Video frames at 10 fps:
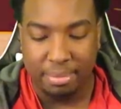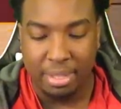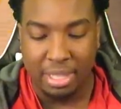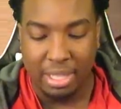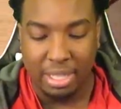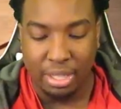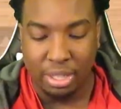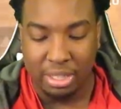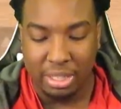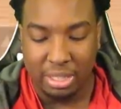
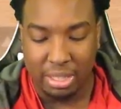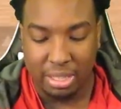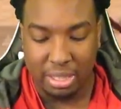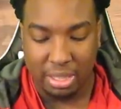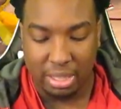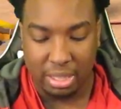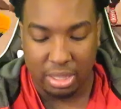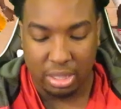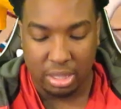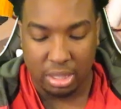
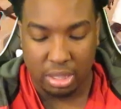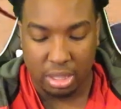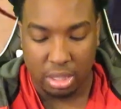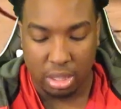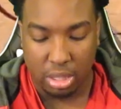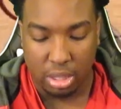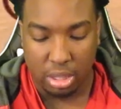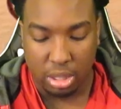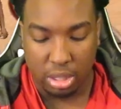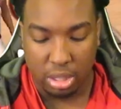
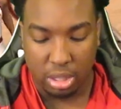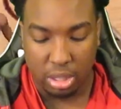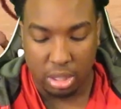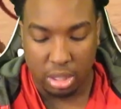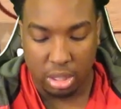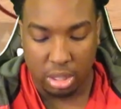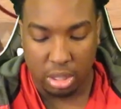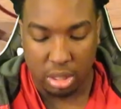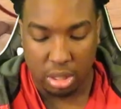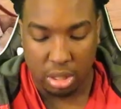
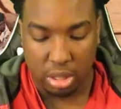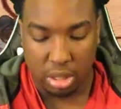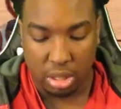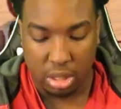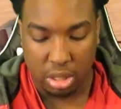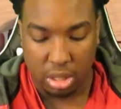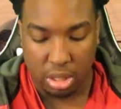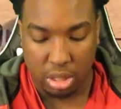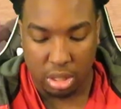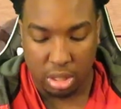
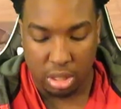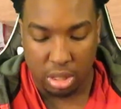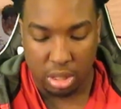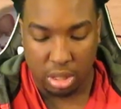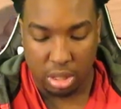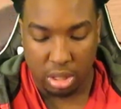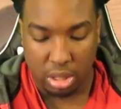(no one is talking)